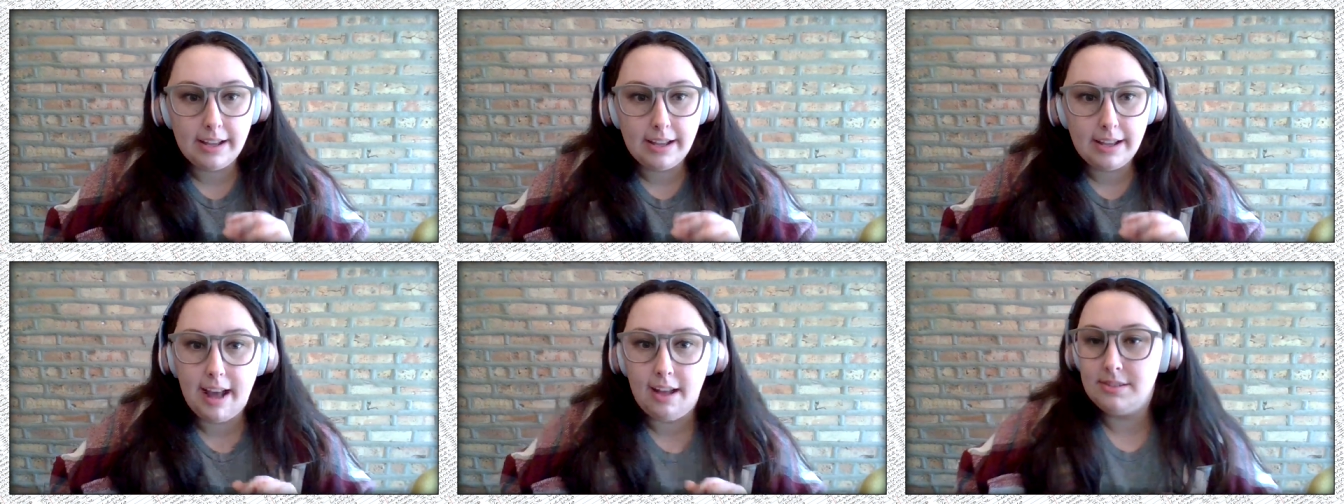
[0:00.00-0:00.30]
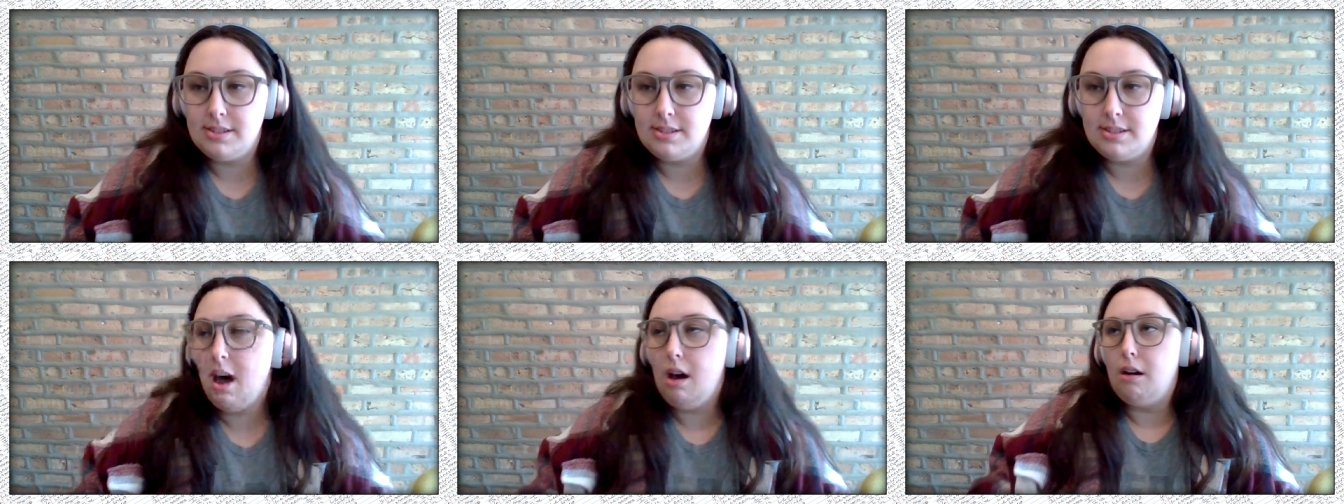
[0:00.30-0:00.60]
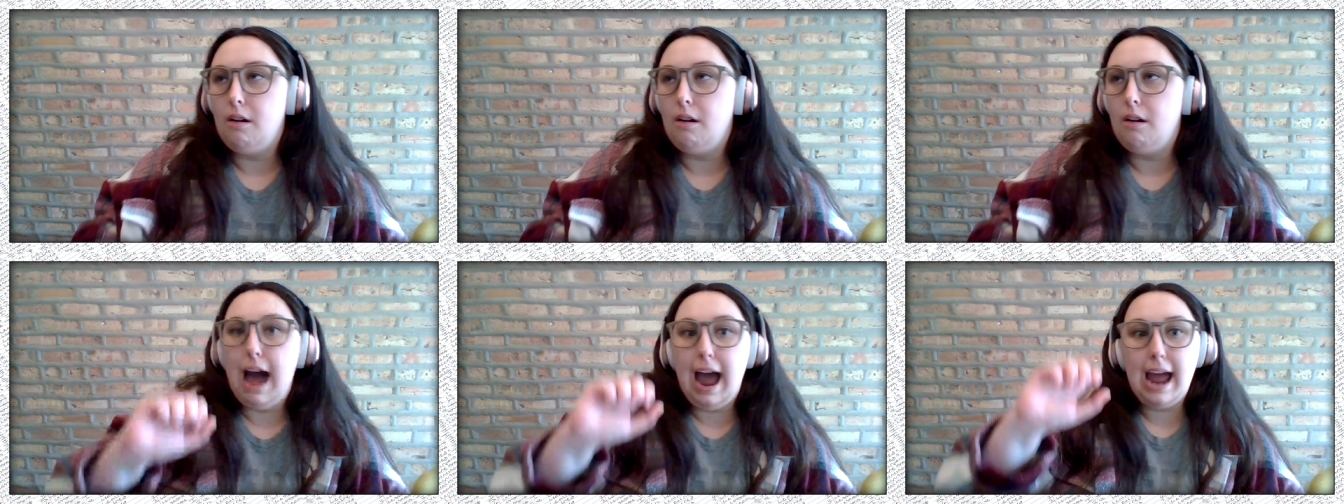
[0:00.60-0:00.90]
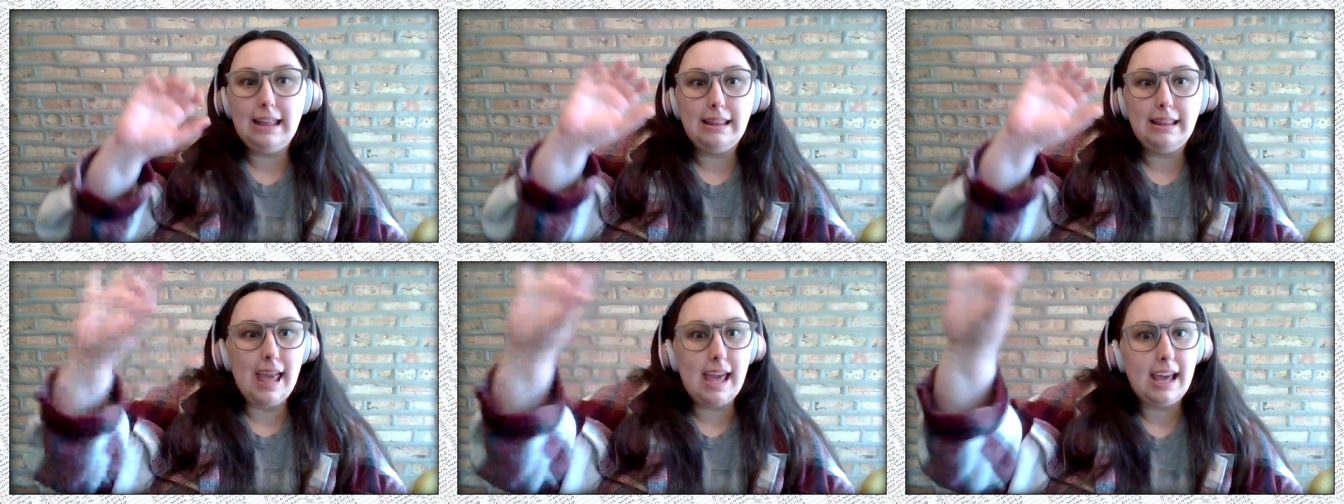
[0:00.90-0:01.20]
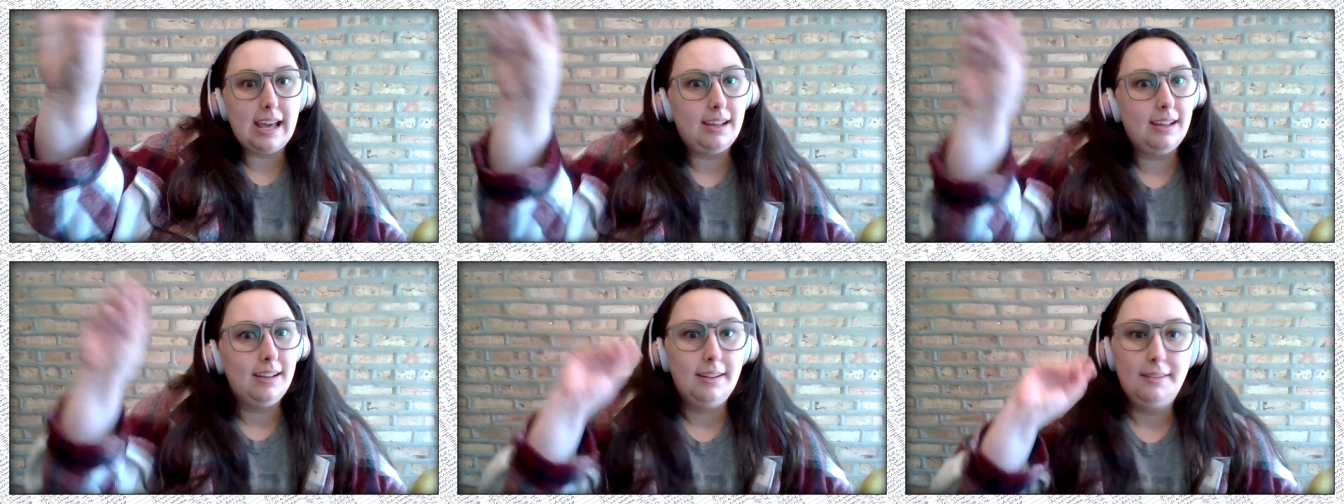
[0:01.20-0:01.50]
accounts oh i
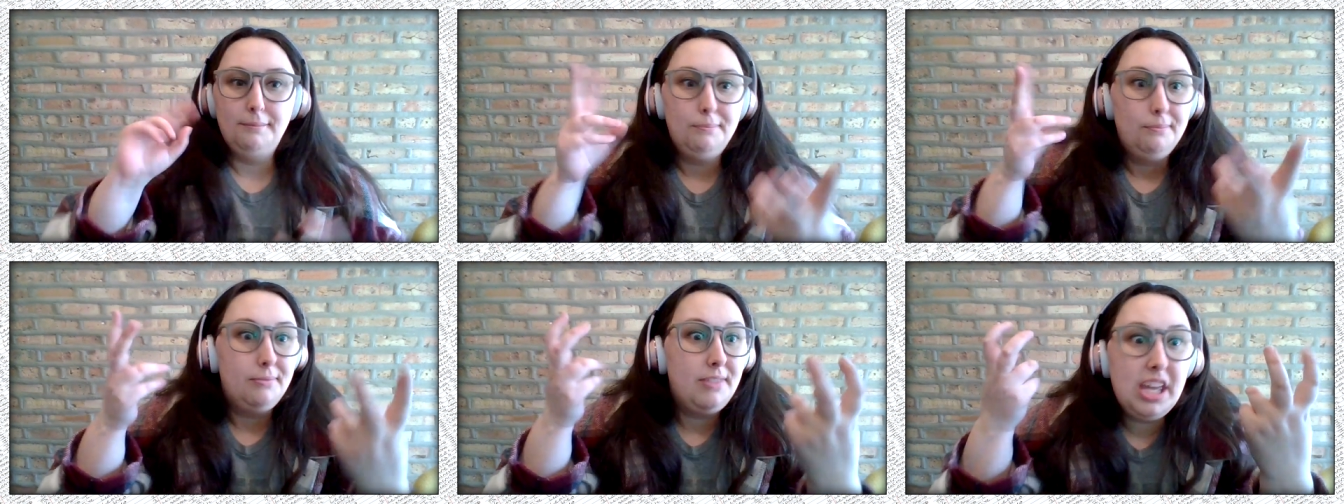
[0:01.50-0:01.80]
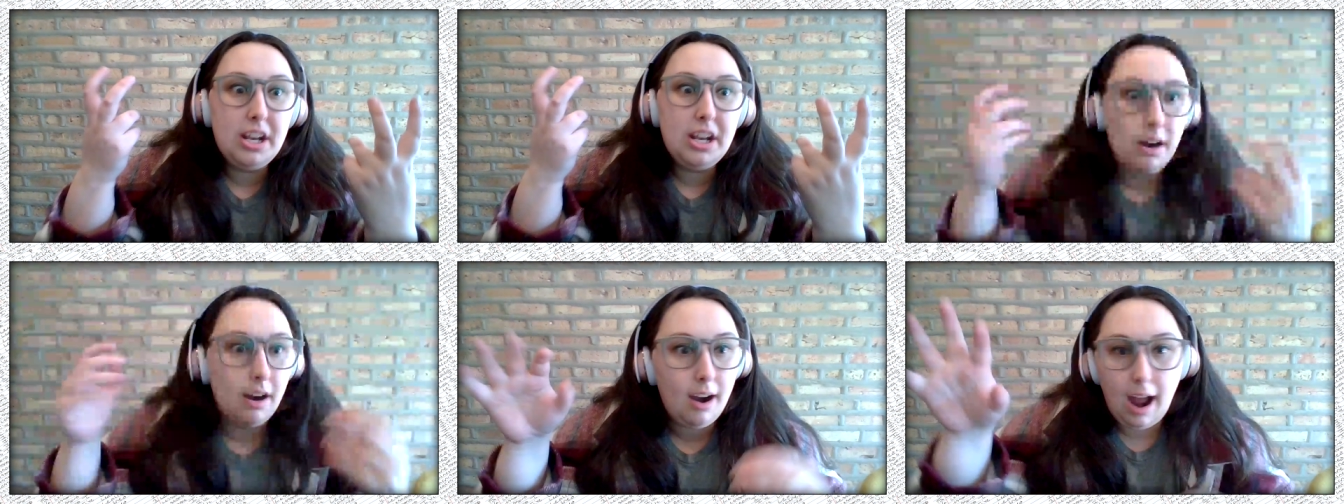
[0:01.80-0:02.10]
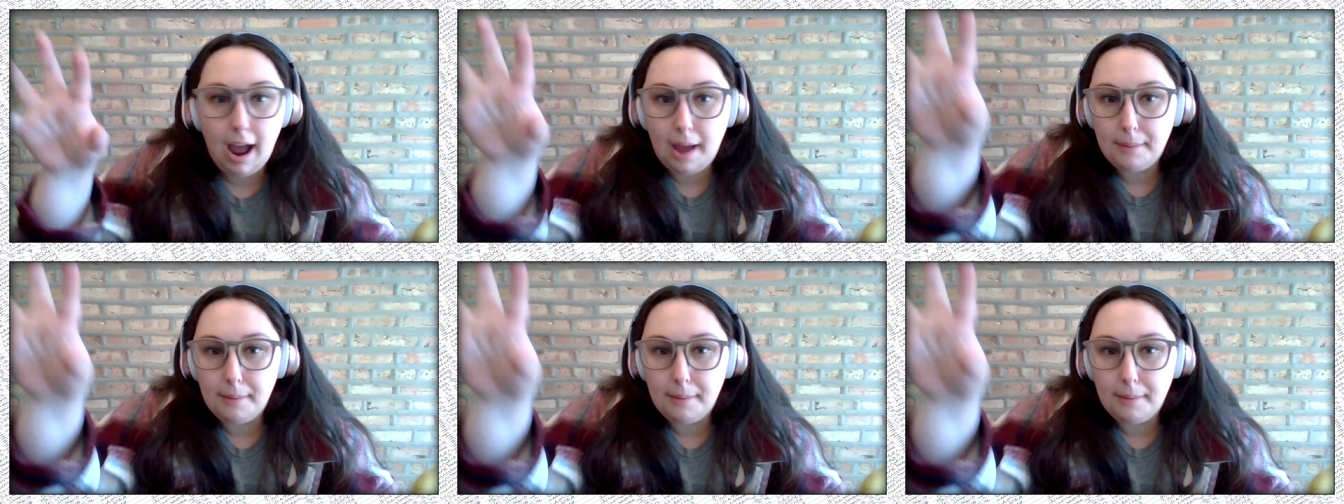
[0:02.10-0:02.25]
like theater.